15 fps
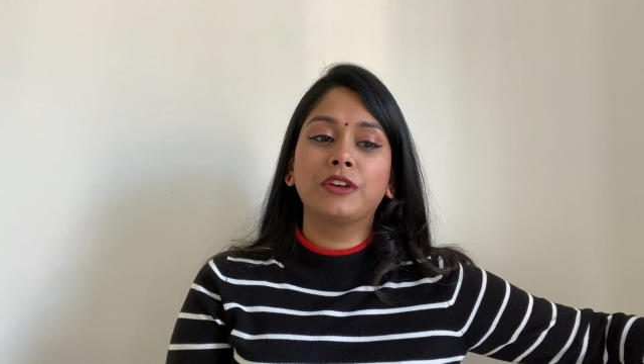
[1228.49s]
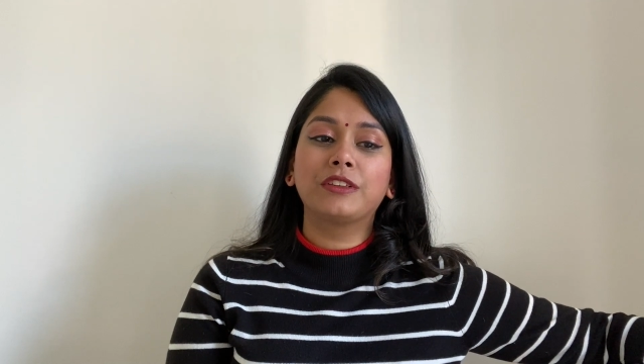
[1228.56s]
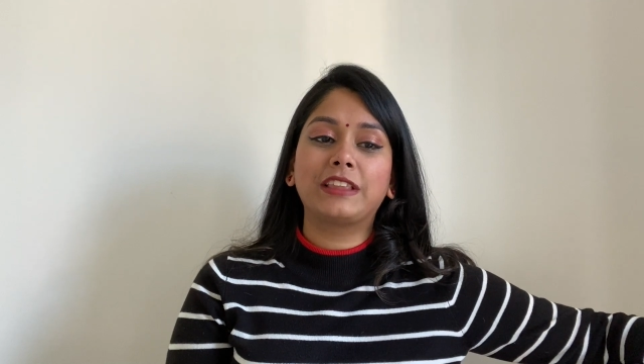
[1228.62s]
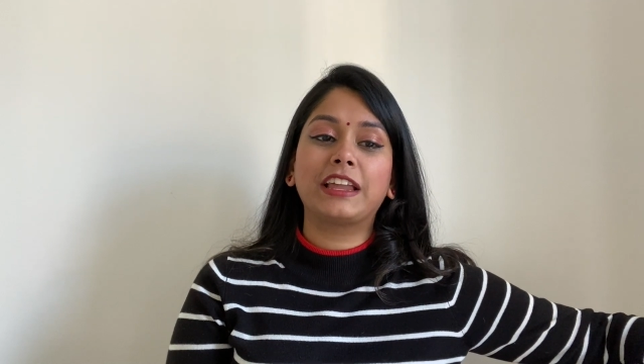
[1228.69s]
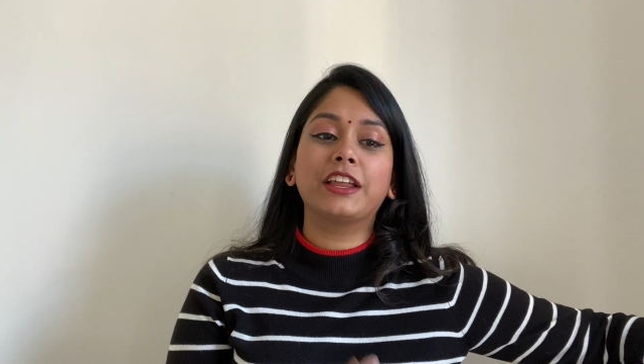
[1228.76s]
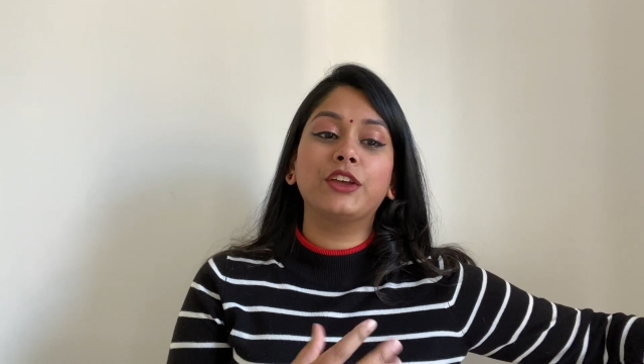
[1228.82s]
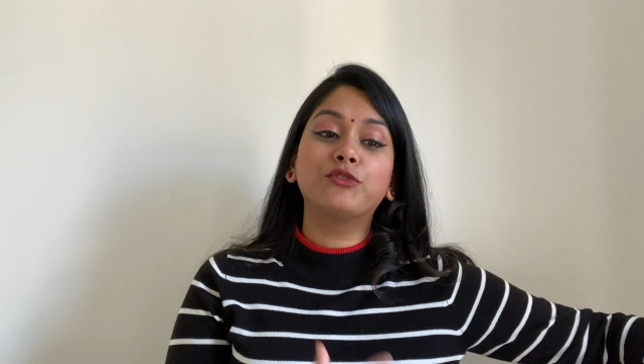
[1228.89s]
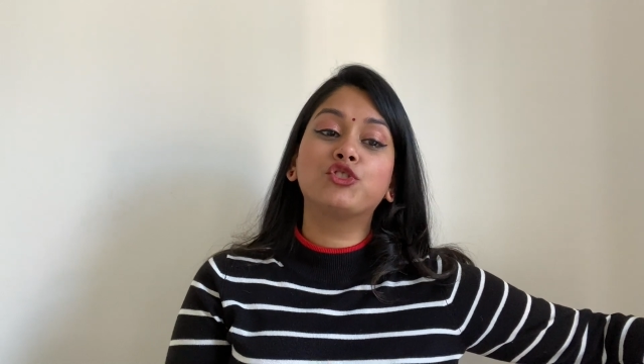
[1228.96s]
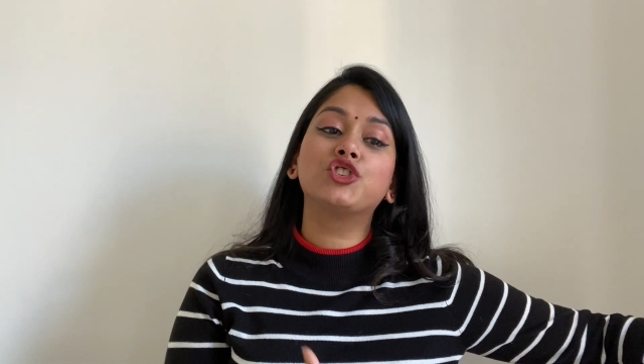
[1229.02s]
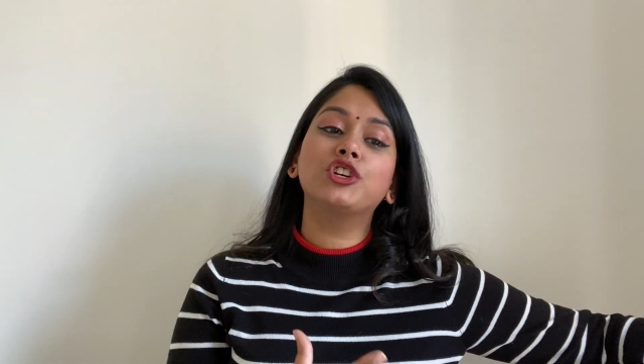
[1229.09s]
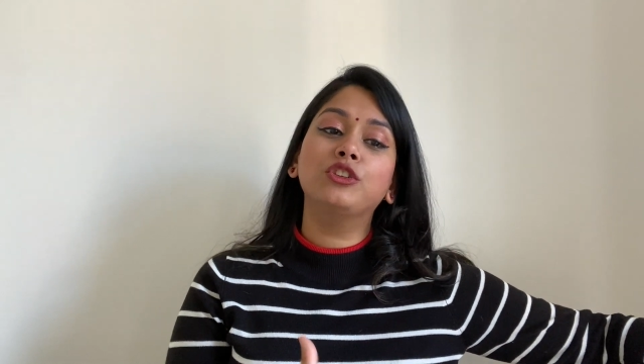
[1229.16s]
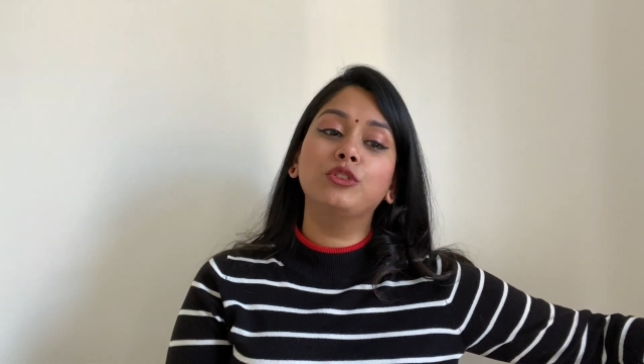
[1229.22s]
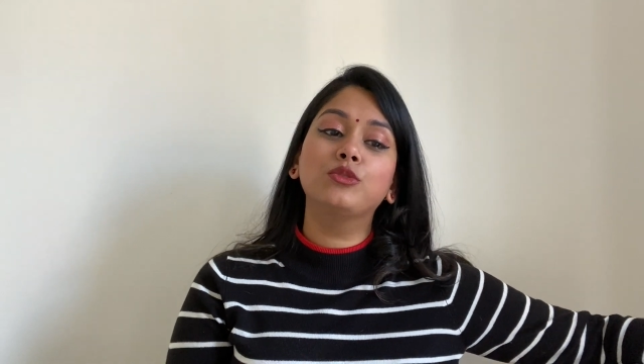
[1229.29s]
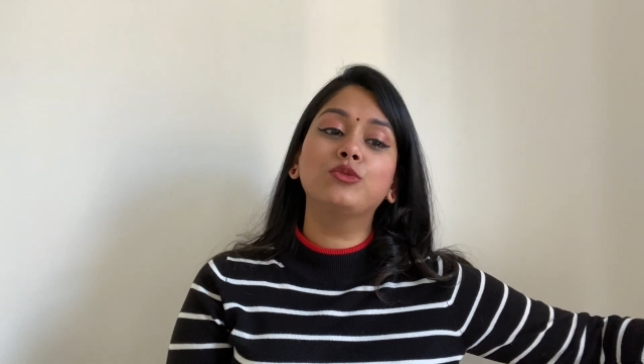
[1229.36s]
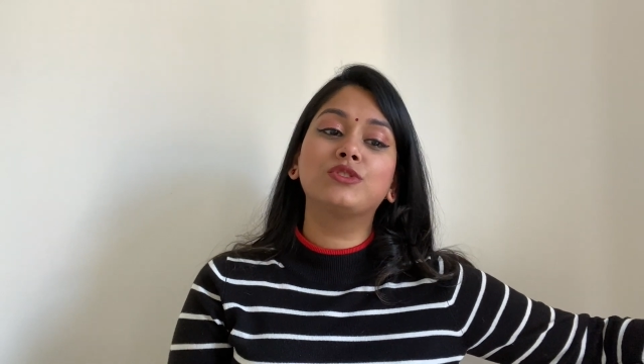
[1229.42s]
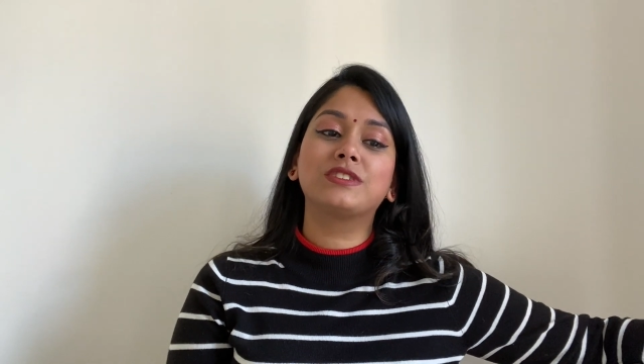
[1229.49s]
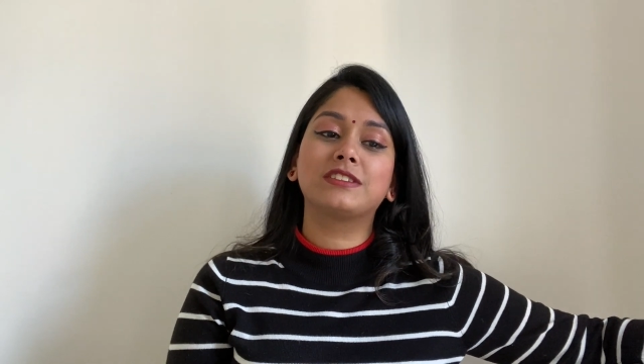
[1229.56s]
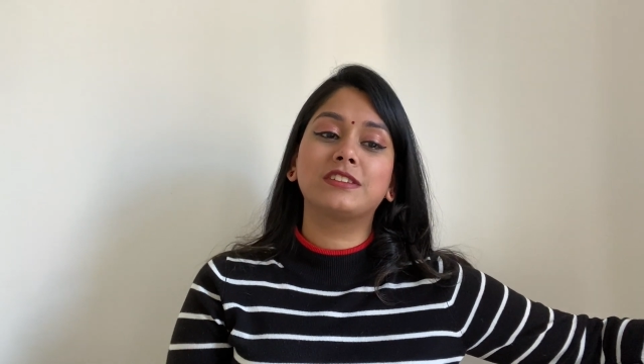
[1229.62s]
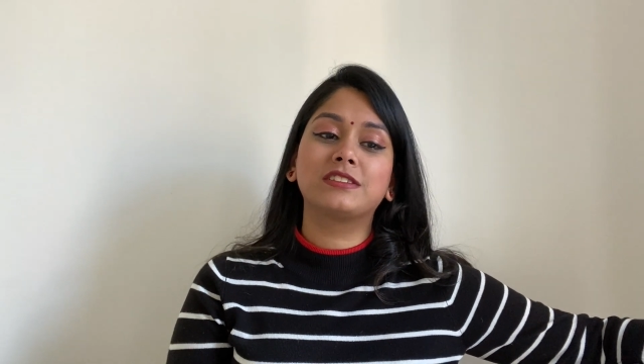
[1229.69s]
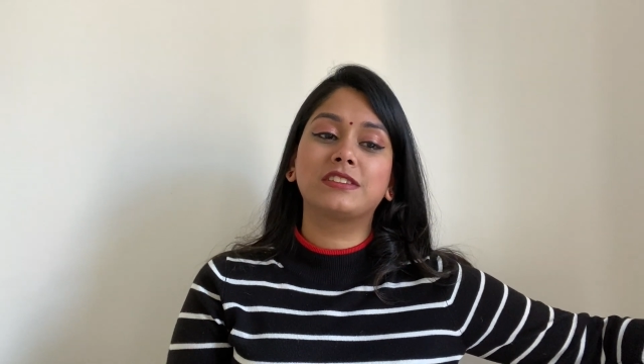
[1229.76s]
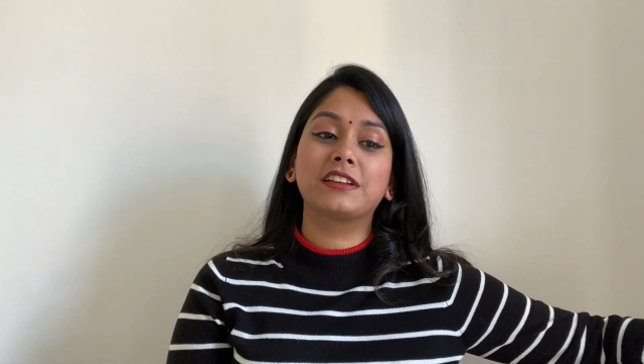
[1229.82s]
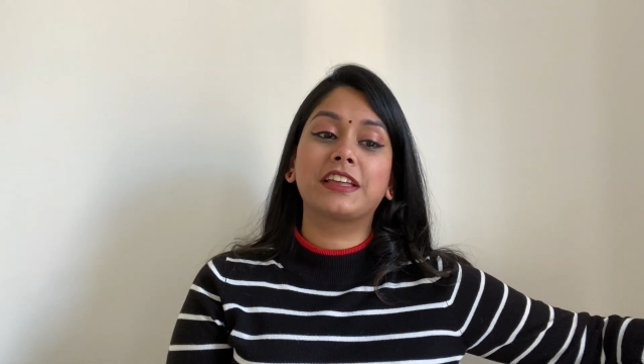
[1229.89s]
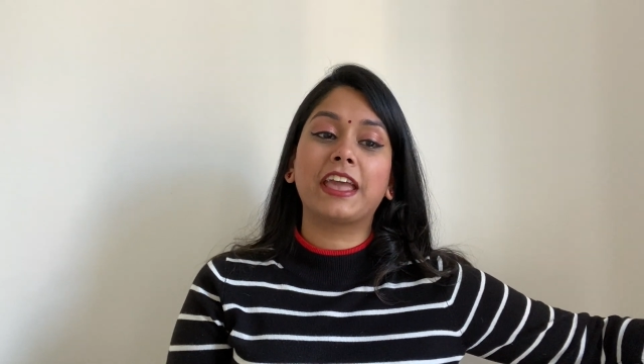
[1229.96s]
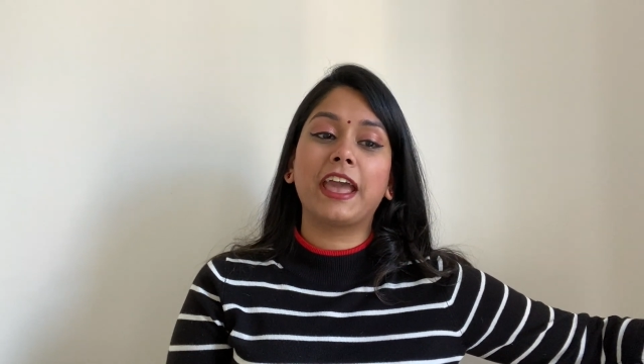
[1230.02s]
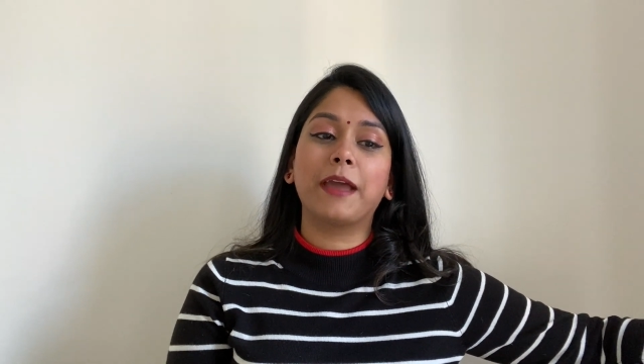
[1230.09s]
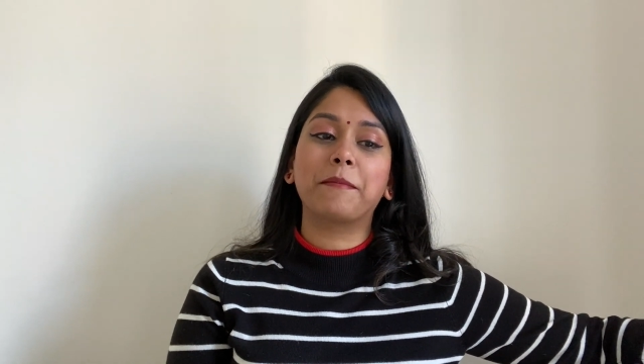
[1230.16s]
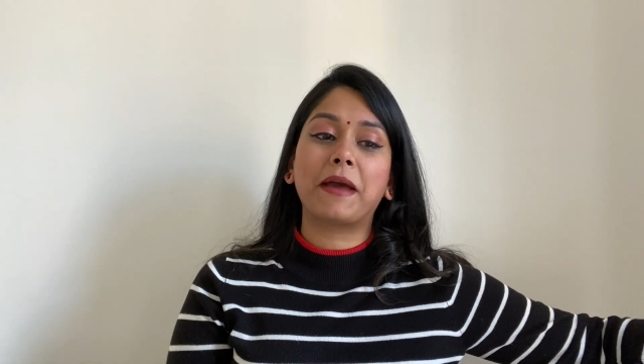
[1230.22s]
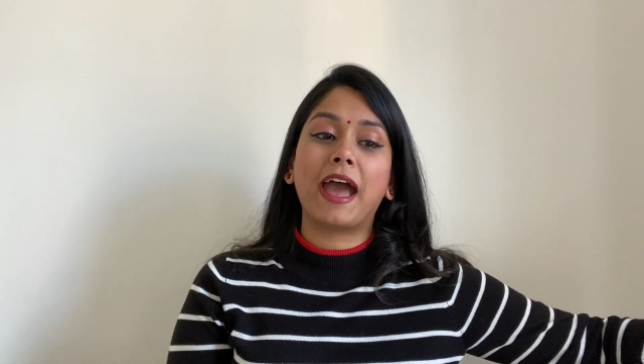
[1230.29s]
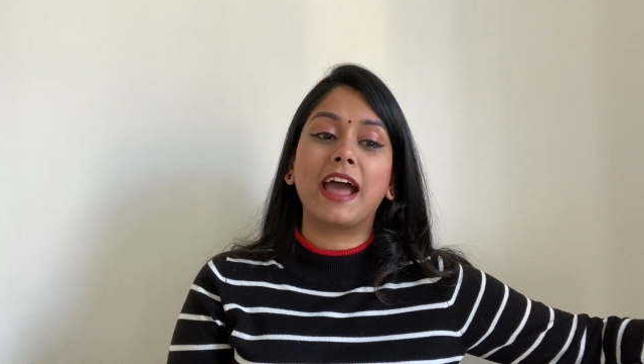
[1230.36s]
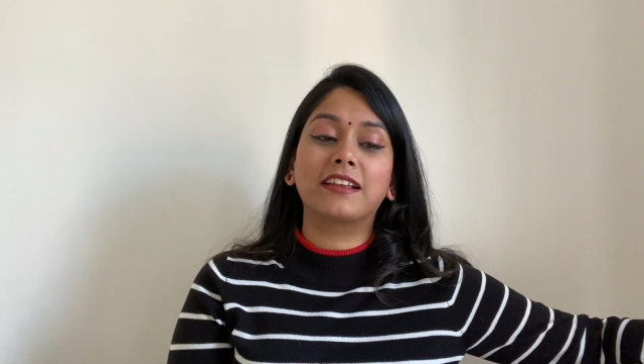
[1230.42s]
that if she loses the
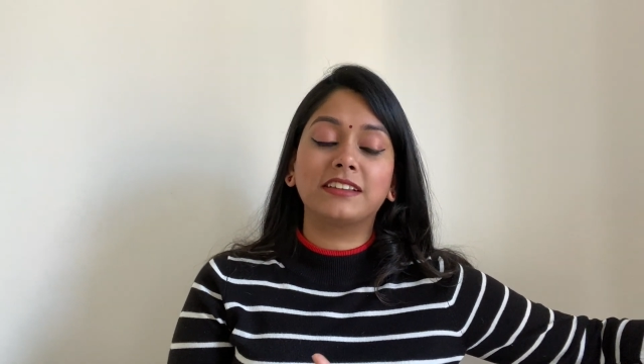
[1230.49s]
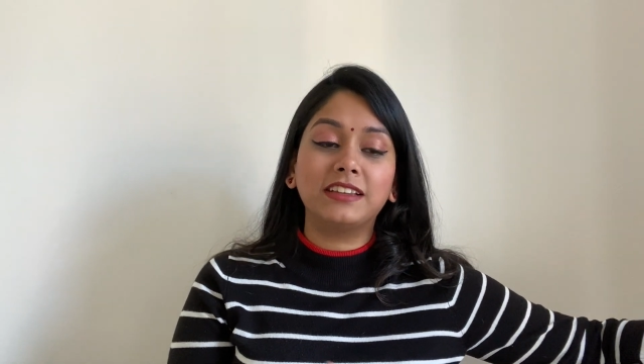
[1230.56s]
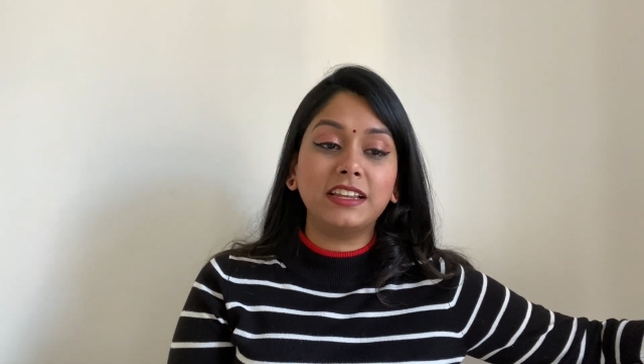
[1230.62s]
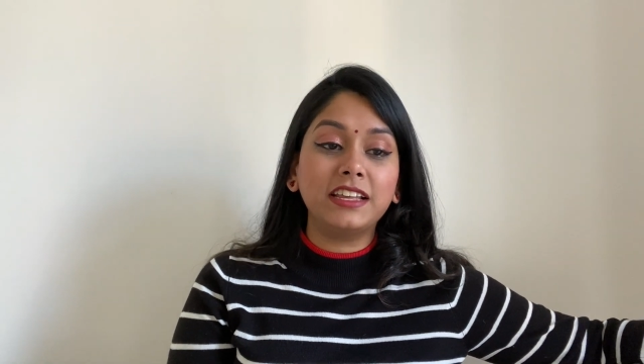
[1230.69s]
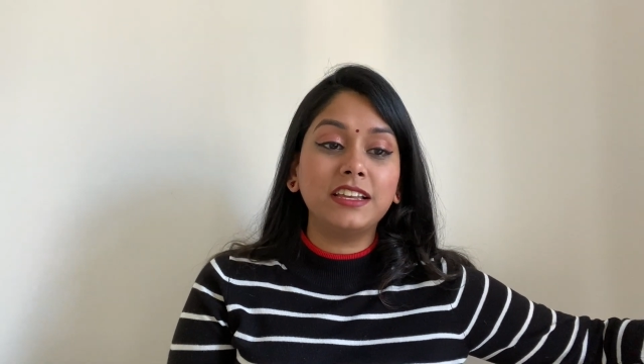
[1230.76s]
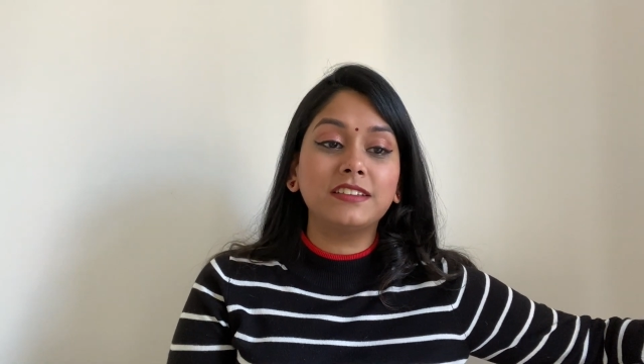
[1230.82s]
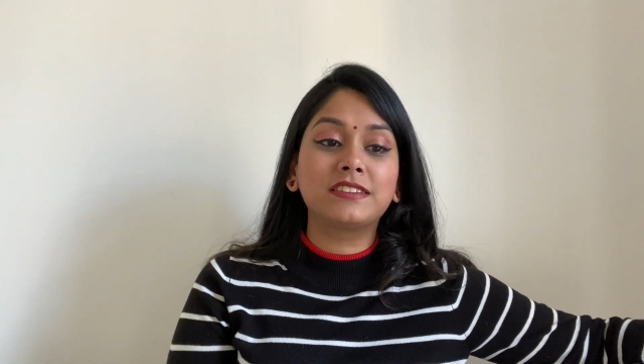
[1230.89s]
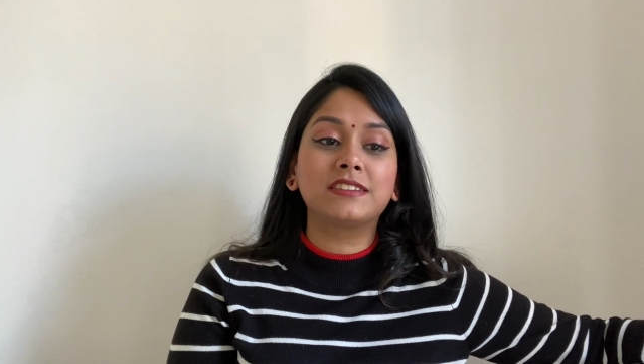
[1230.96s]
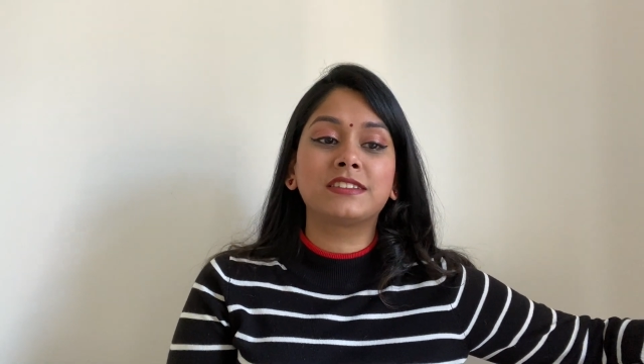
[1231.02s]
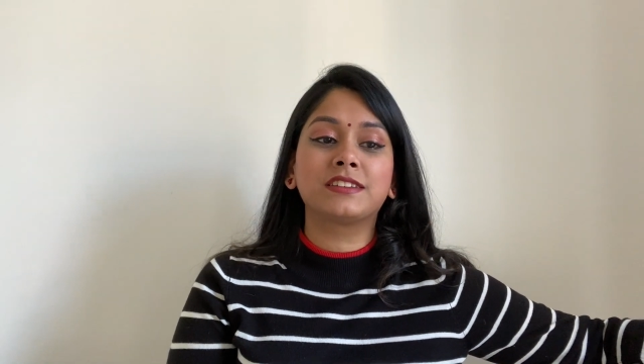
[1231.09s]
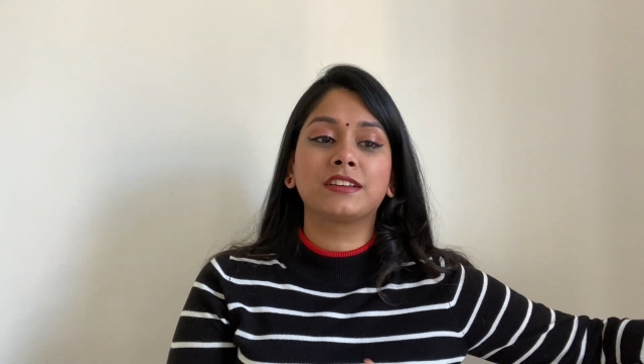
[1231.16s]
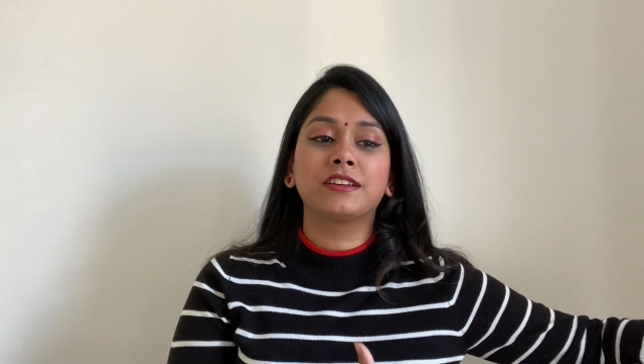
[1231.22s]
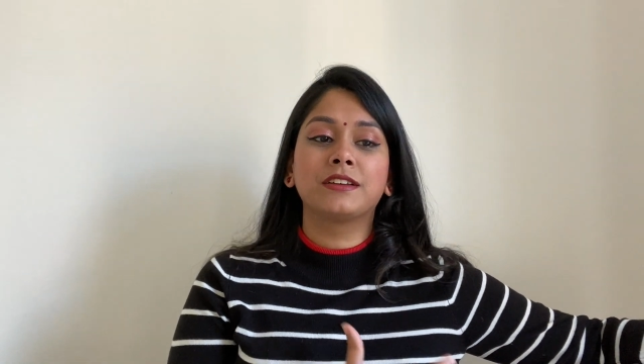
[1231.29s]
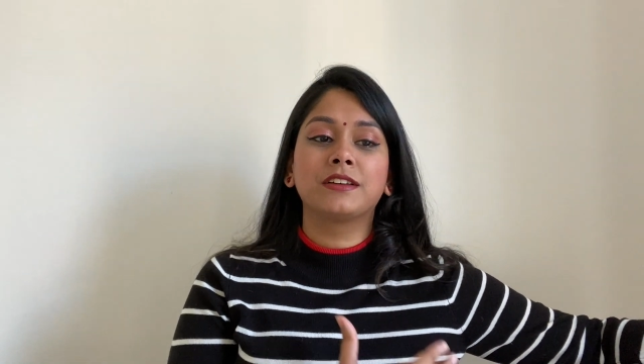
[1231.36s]
game, at least